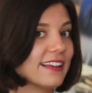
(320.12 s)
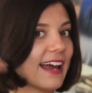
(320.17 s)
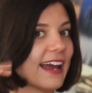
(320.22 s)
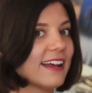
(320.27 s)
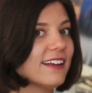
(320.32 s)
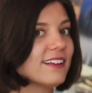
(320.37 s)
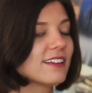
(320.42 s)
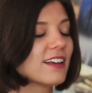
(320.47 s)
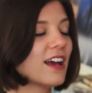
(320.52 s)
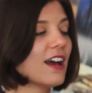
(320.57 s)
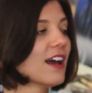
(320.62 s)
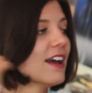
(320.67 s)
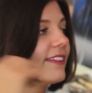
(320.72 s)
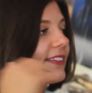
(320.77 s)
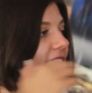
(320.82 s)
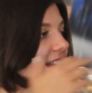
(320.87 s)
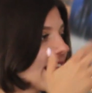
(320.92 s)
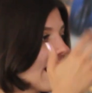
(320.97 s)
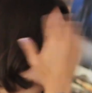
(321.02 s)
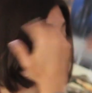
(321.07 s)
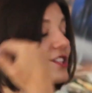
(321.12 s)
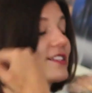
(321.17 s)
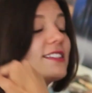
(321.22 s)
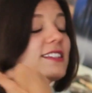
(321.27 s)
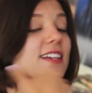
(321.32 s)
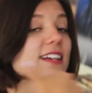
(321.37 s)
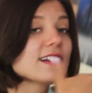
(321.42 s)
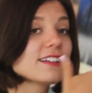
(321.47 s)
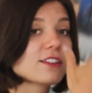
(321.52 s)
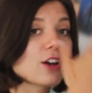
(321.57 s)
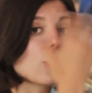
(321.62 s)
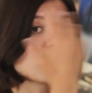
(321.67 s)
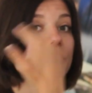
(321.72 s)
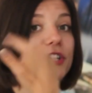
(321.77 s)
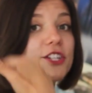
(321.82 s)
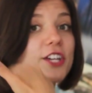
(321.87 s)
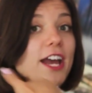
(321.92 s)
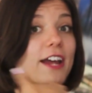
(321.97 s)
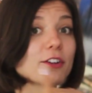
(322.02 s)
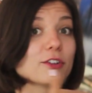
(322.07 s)
light, then I just see a
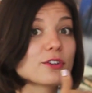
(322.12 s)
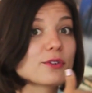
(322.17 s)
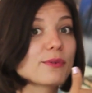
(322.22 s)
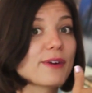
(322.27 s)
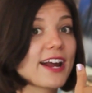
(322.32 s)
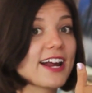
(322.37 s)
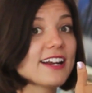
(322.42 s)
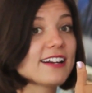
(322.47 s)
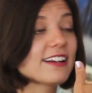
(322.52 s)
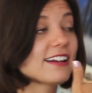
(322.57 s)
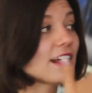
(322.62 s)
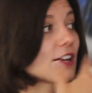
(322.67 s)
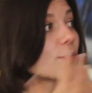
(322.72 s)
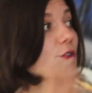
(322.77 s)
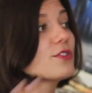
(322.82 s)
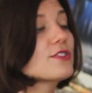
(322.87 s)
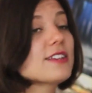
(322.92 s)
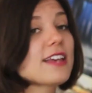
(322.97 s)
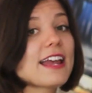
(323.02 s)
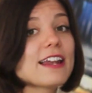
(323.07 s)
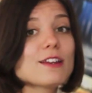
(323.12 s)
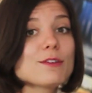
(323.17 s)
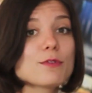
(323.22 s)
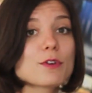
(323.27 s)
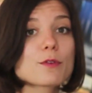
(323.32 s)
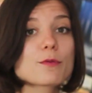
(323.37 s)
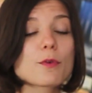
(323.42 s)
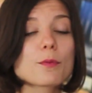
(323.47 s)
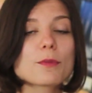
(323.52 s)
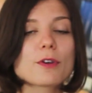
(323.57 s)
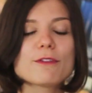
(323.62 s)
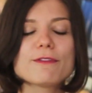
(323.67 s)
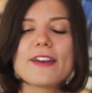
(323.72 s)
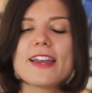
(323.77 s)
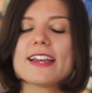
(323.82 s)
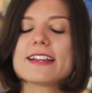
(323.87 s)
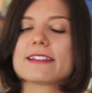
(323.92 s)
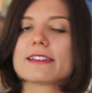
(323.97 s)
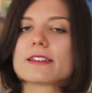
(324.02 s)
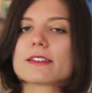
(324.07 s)
dark shadow, right? And I don't see anything from your
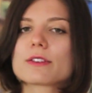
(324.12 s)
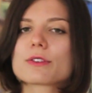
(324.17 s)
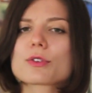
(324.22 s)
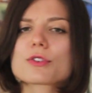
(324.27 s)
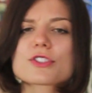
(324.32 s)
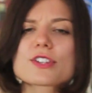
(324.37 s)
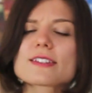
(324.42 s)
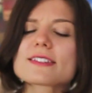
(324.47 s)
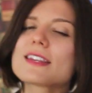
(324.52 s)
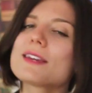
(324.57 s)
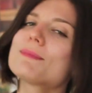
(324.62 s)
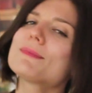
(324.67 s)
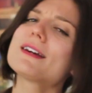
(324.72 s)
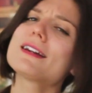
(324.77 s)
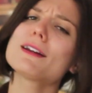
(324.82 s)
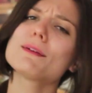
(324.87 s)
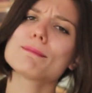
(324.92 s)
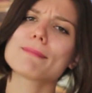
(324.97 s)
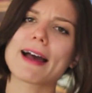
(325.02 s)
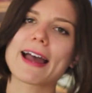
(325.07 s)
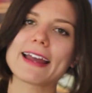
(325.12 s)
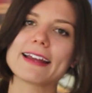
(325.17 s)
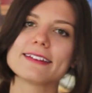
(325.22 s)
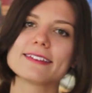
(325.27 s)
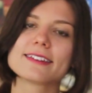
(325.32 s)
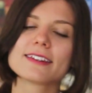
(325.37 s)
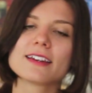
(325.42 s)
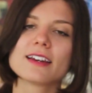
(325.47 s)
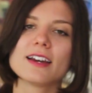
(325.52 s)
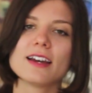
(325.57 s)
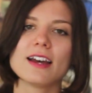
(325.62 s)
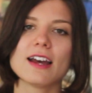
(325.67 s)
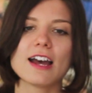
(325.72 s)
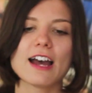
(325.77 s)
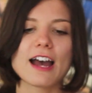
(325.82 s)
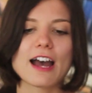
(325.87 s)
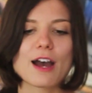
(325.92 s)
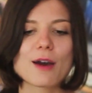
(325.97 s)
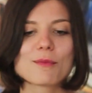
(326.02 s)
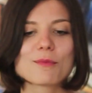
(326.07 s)
face. So just keep that in mind
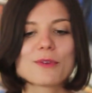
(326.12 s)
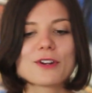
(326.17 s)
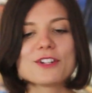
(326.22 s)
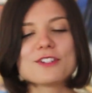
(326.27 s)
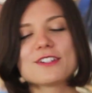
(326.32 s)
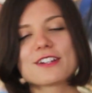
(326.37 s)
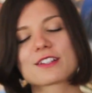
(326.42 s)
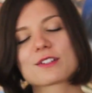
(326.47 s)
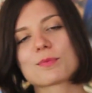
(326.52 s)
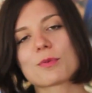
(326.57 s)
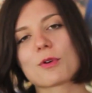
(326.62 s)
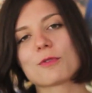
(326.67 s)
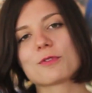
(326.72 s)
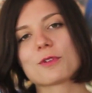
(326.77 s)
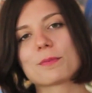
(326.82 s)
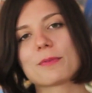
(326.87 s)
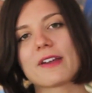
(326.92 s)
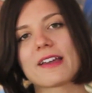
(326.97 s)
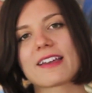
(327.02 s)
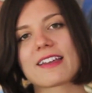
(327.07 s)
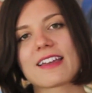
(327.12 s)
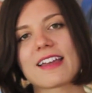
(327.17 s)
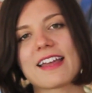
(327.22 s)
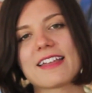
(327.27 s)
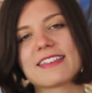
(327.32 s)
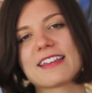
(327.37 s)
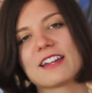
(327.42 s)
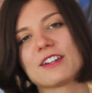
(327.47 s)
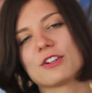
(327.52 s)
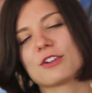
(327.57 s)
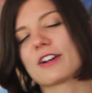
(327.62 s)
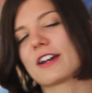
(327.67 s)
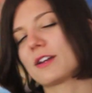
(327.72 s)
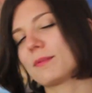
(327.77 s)
when you take the profile pic, and then you're